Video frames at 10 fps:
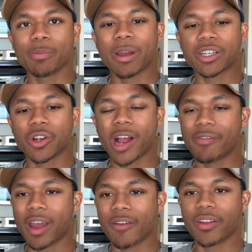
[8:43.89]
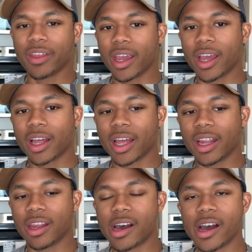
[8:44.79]
make sure I have everything
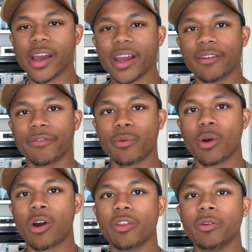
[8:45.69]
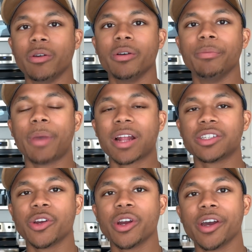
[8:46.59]
in line for all the
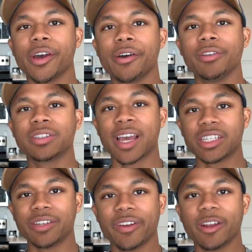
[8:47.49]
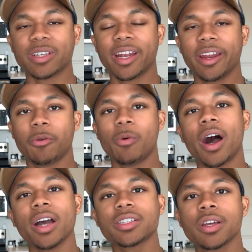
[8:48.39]
bacteria sketchy videos I need to
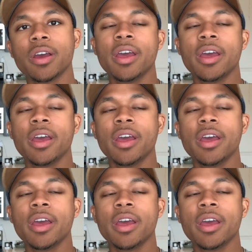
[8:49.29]
watch,